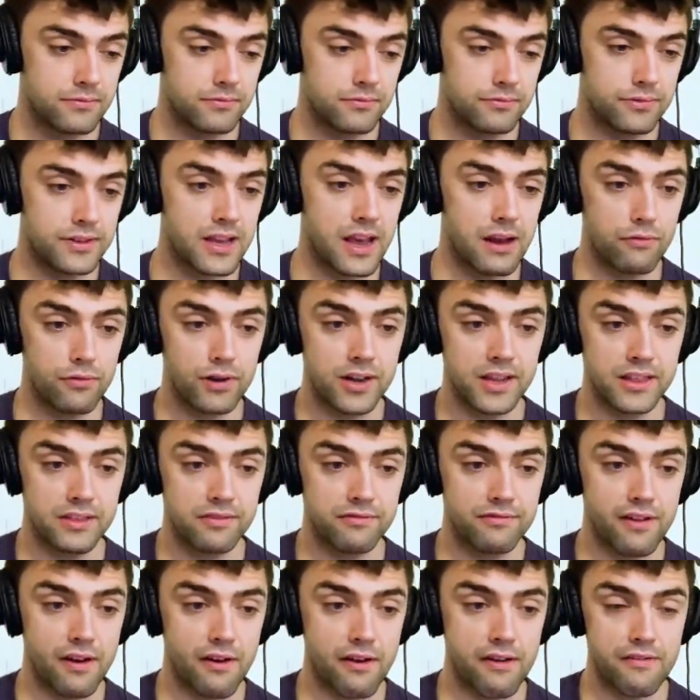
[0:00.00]
really the
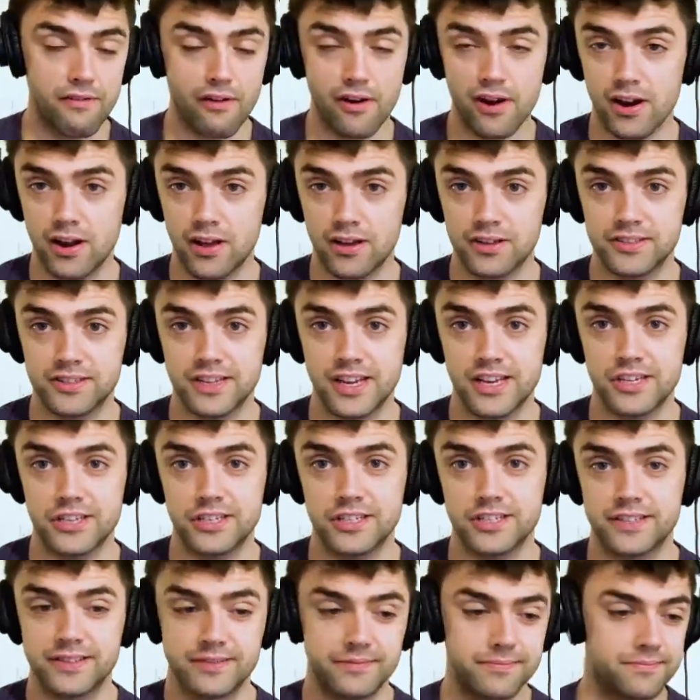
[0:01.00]
very, very last
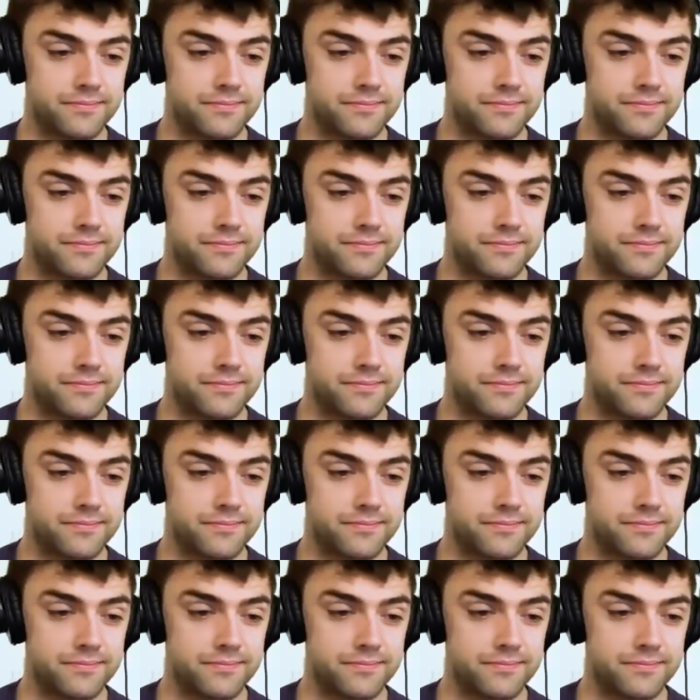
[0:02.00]
stages.